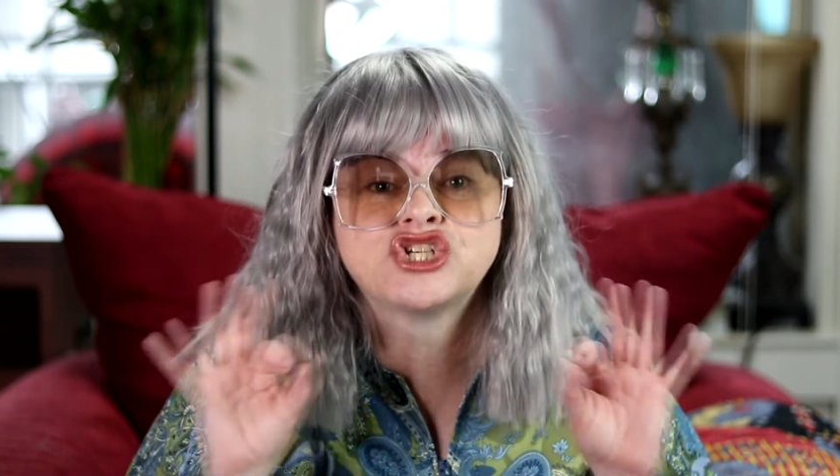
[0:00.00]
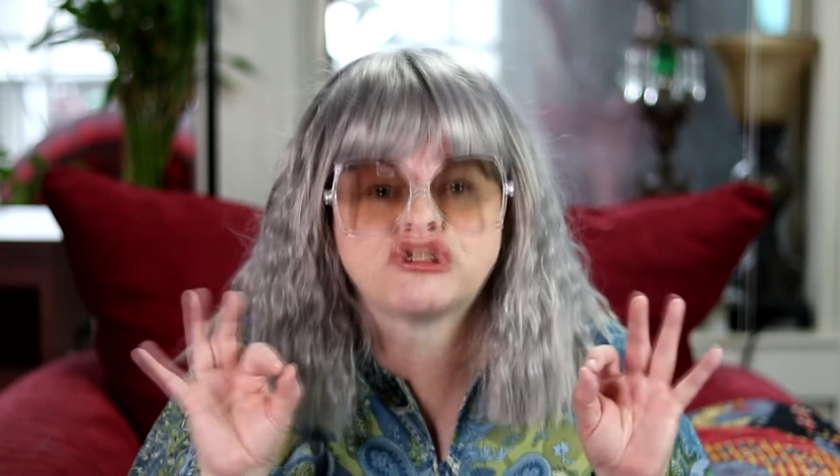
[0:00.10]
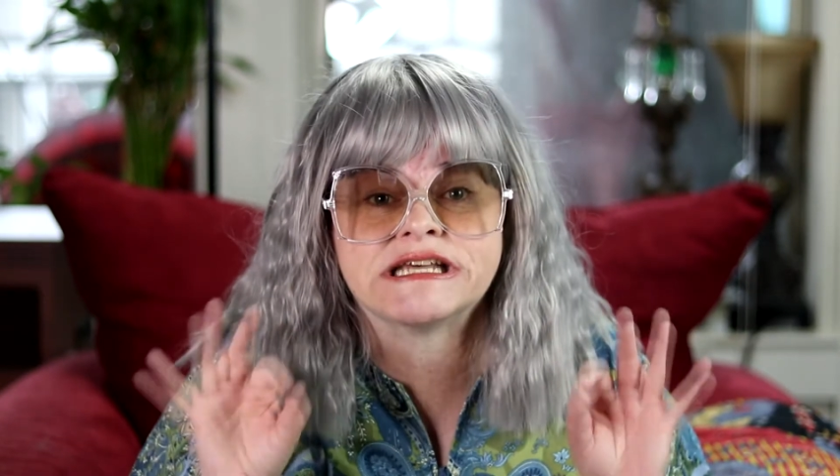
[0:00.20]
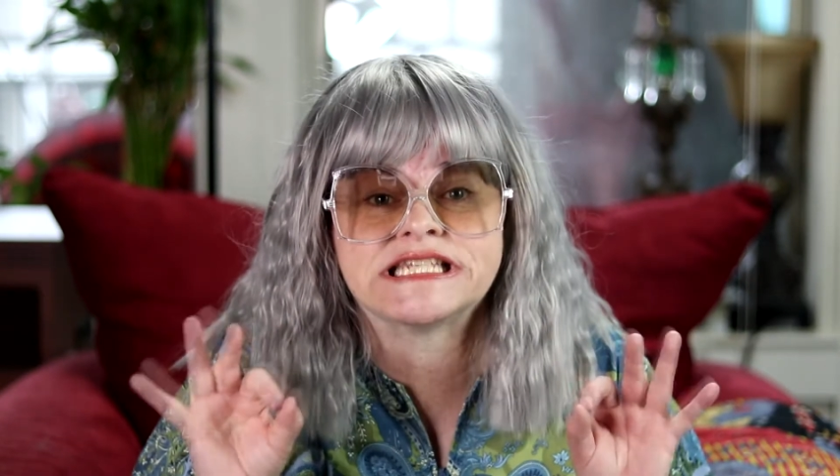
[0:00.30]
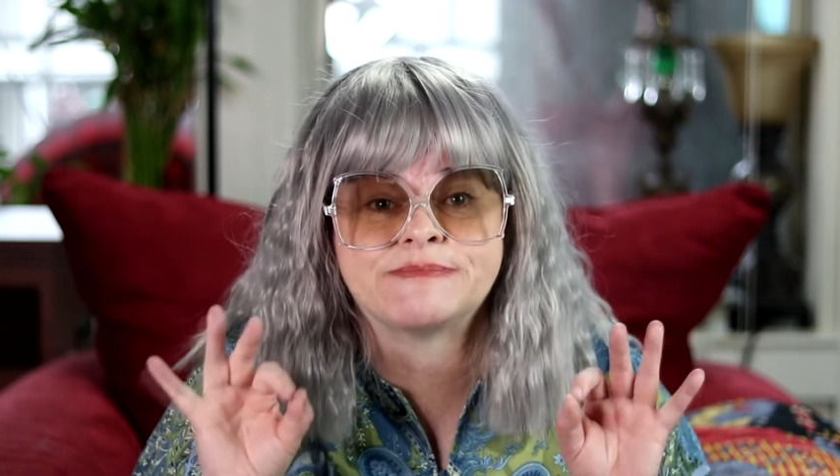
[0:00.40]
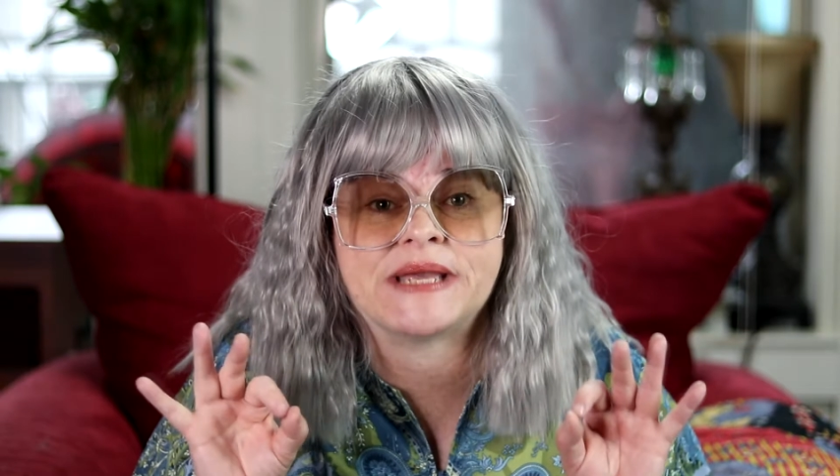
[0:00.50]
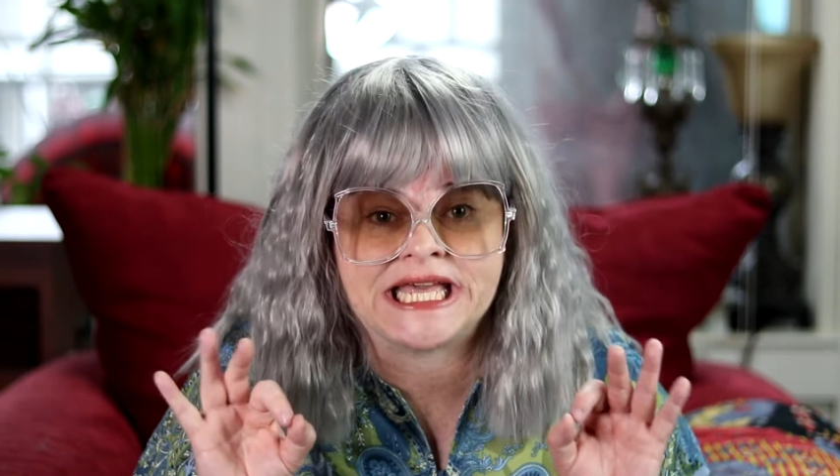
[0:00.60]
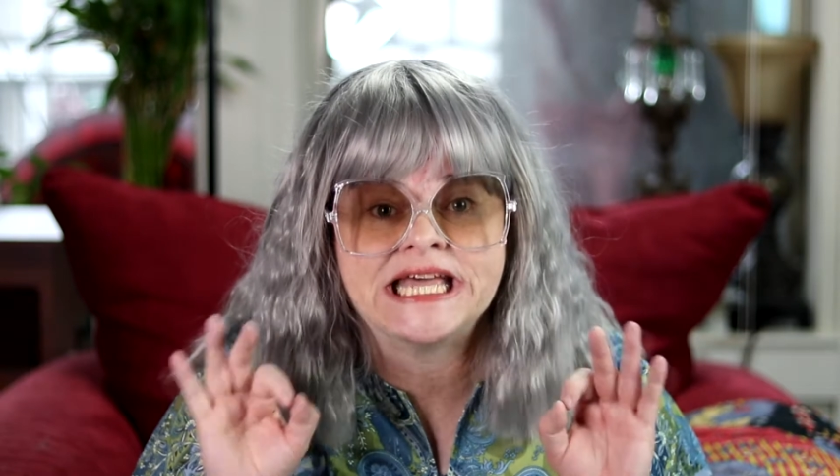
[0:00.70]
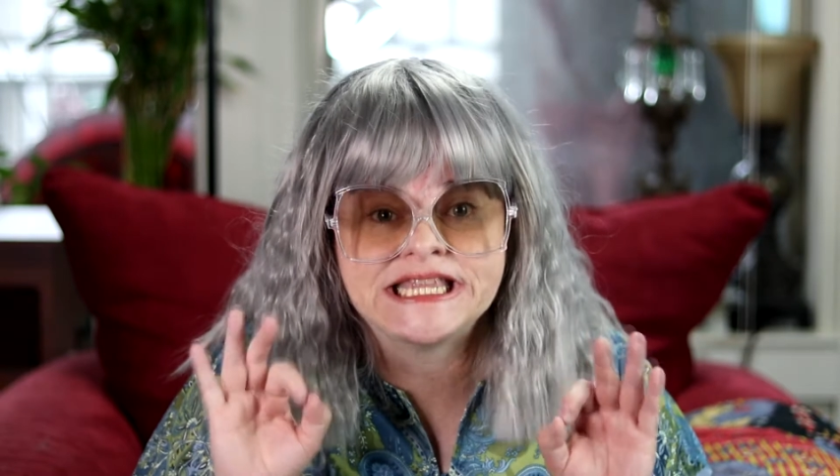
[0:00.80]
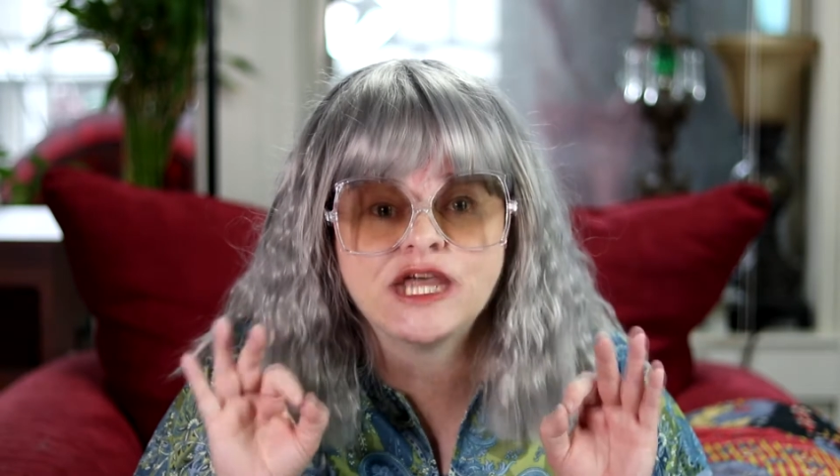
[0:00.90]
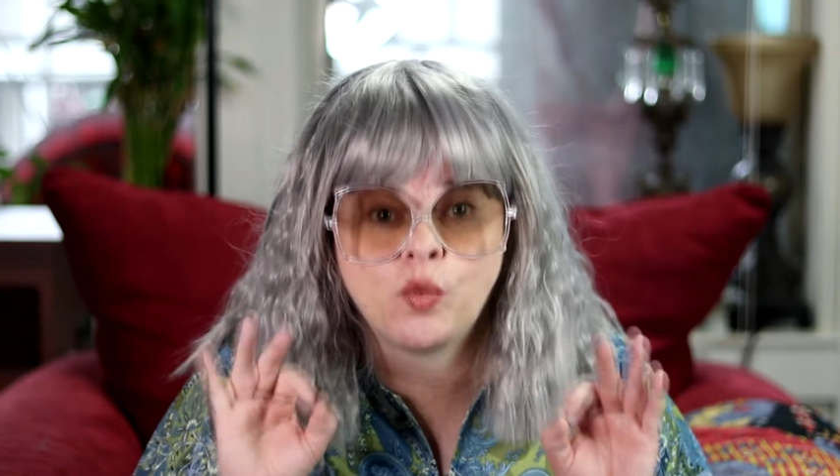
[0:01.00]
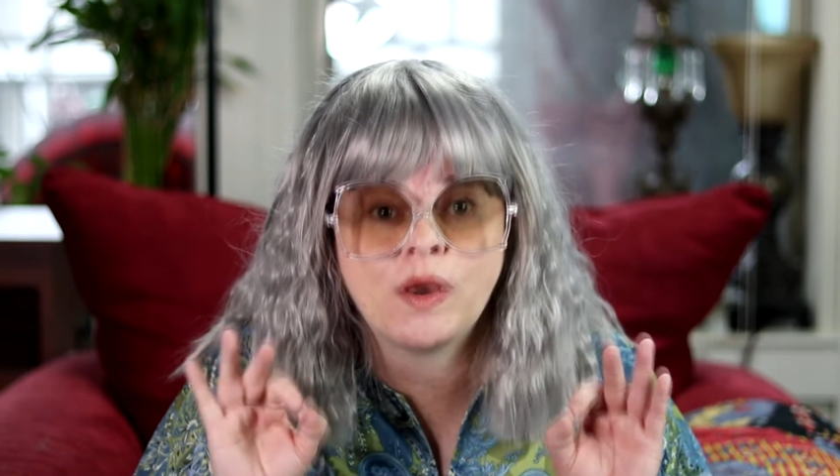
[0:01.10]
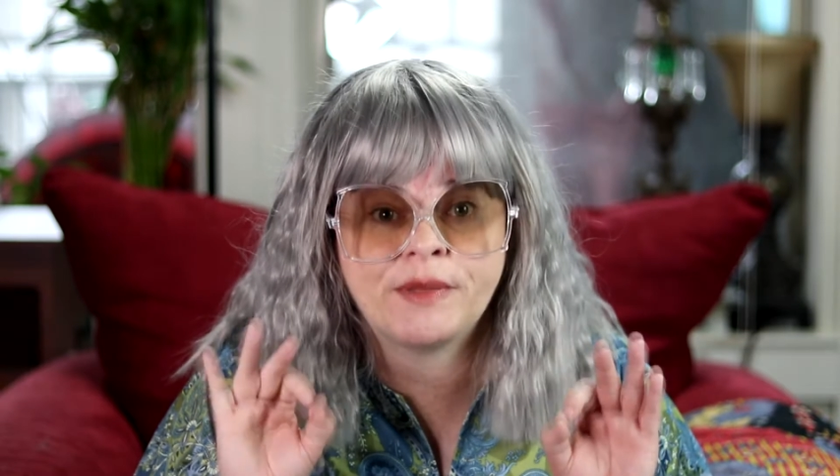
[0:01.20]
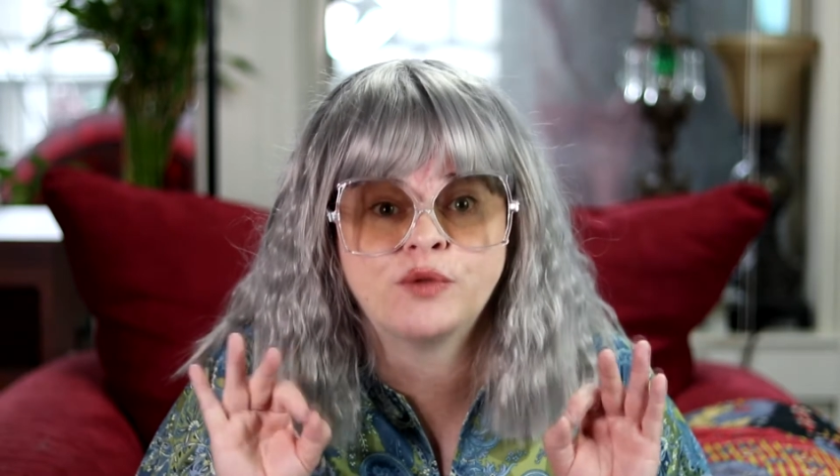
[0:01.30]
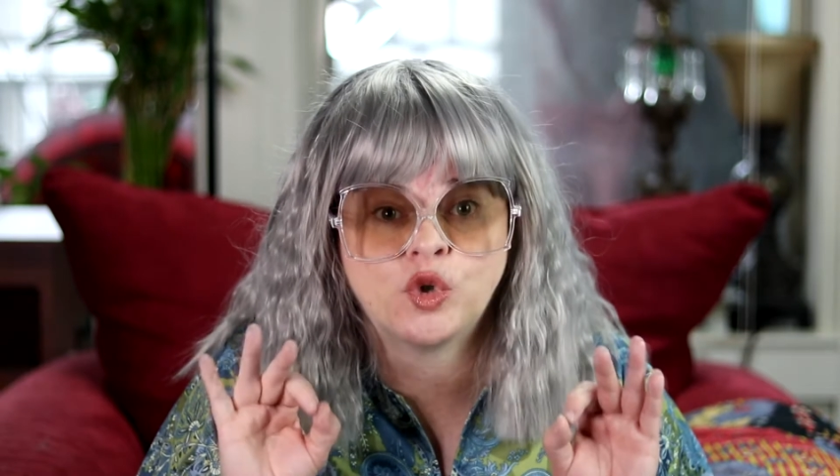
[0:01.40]
Trust me, the
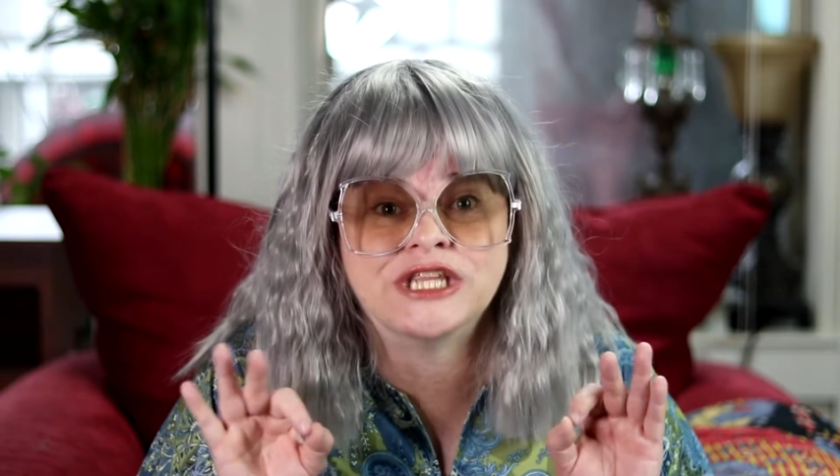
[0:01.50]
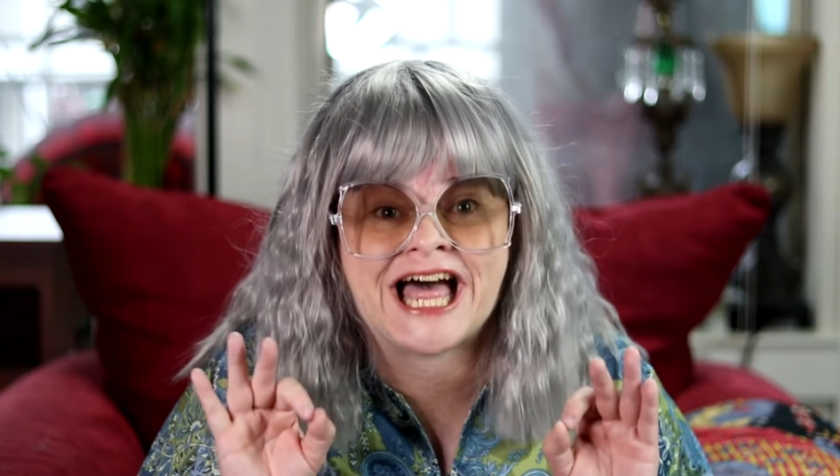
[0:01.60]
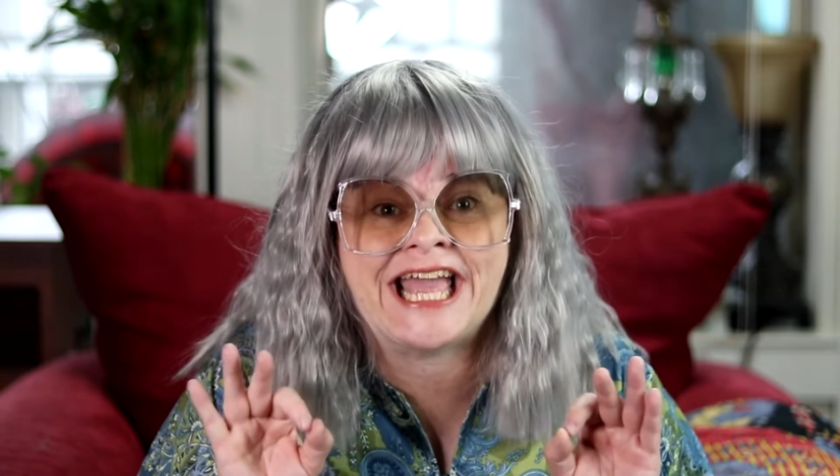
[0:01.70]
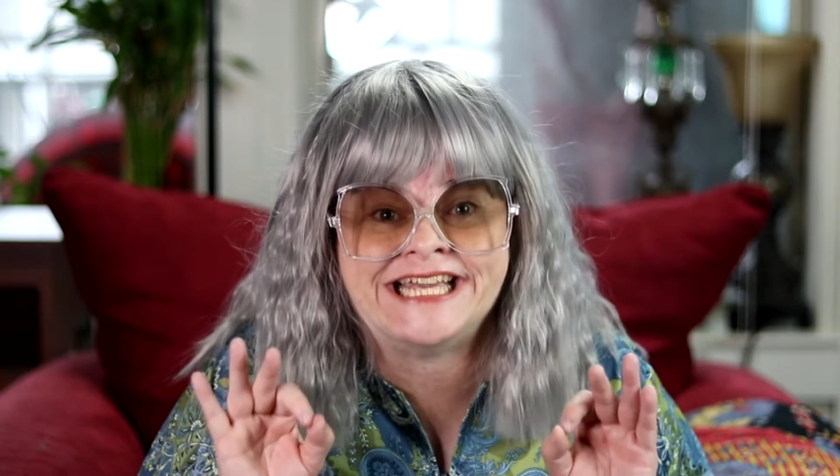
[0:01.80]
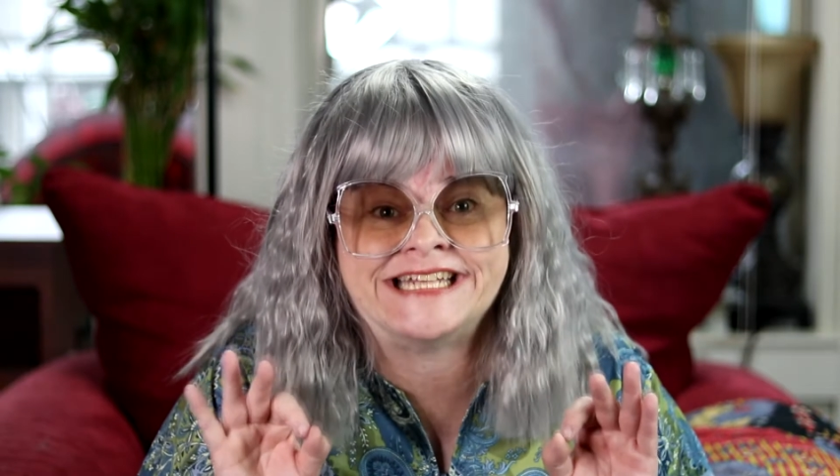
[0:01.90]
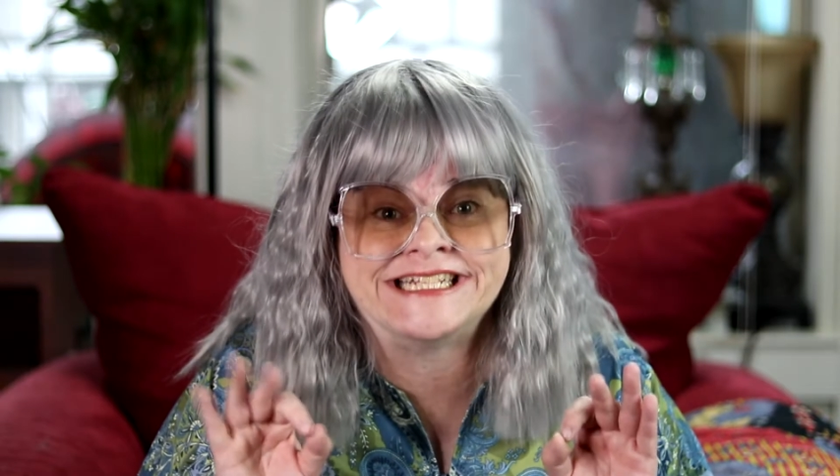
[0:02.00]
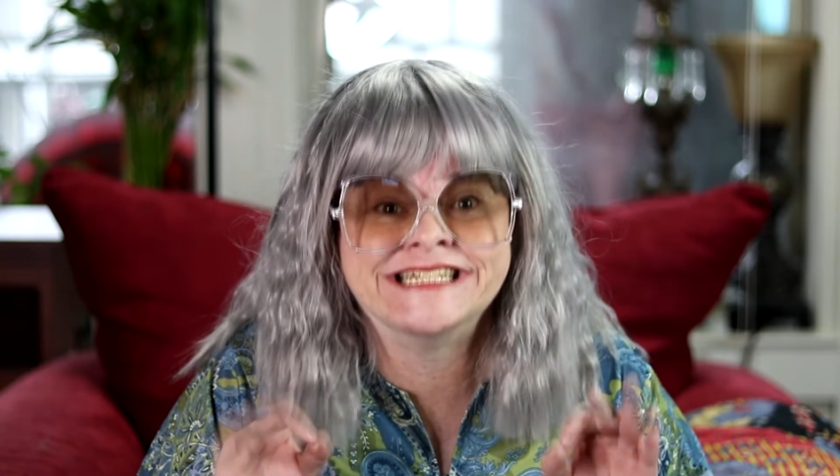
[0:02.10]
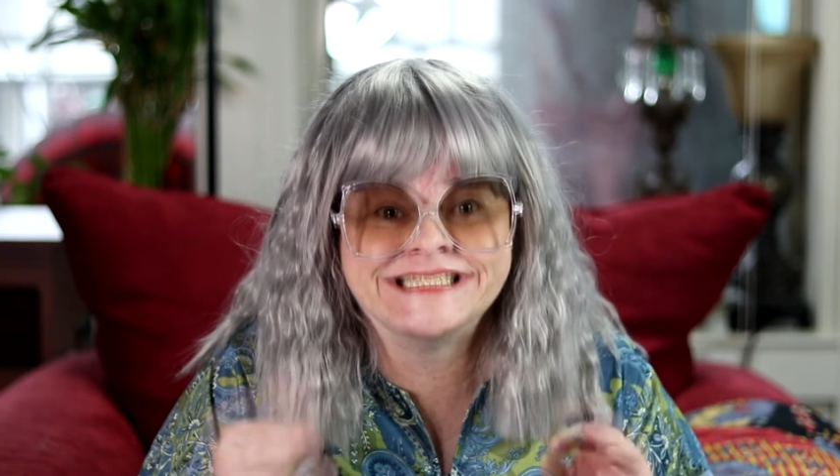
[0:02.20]
women will like it.